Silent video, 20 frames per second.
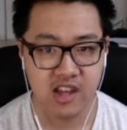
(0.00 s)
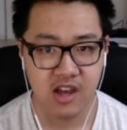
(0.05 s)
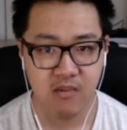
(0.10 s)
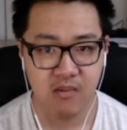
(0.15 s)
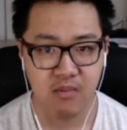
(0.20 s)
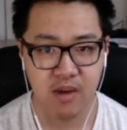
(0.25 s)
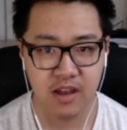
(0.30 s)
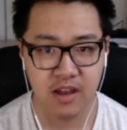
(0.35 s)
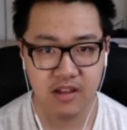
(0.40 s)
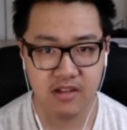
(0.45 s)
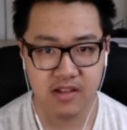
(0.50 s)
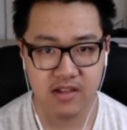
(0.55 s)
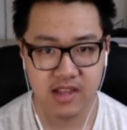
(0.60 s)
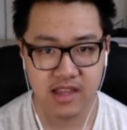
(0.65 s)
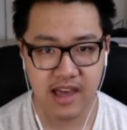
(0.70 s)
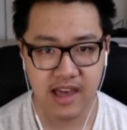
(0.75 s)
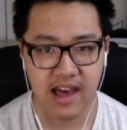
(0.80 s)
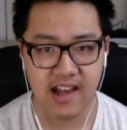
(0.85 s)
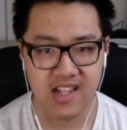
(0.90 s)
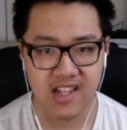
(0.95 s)
but
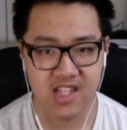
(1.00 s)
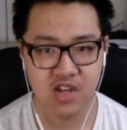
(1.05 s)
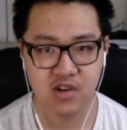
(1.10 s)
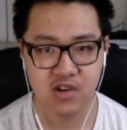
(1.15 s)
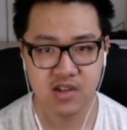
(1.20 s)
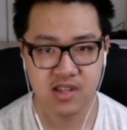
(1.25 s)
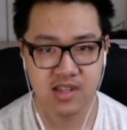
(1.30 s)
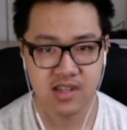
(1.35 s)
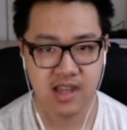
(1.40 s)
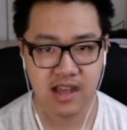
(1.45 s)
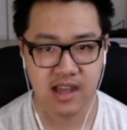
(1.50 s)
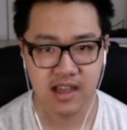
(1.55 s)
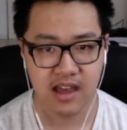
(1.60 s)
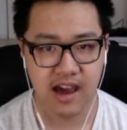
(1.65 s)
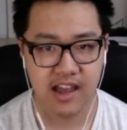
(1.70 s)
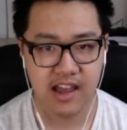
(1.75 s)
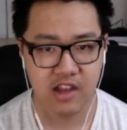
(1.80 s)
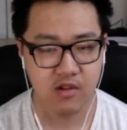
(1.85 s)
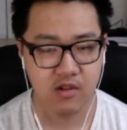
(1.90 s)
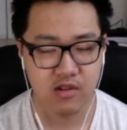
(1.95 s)
the asterisk is saying
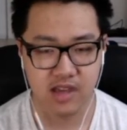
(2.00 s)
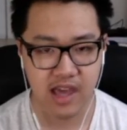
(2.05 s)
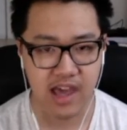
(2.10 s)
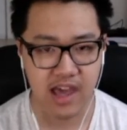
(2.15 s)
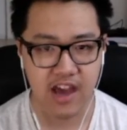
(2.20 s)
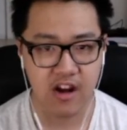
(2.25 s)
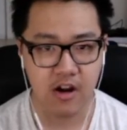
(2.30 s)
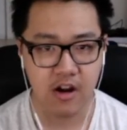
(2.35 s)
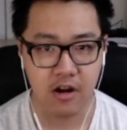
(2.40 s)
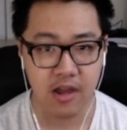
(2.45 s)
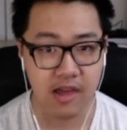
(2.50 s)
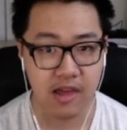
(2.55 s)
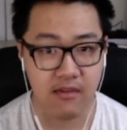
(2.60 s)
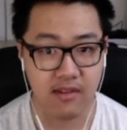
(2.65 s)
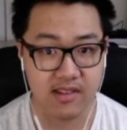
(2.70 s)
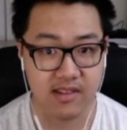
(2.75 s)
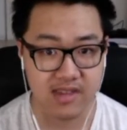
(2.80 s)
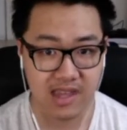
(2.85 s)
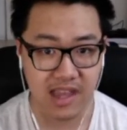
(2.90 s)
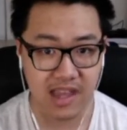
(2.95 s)
I don't care if
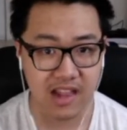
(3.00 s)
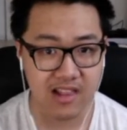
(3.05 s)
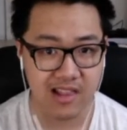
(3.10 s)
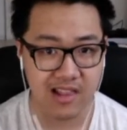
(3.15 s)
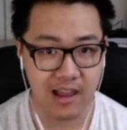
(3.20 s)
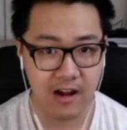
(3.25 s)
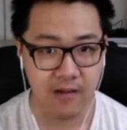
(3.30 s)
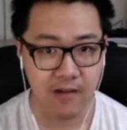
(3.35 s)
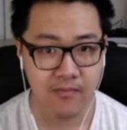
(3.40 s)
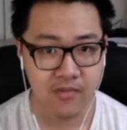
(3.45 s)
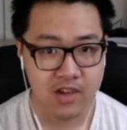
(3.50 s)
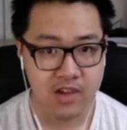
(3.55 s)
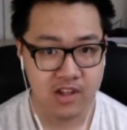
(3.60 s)
it's in there.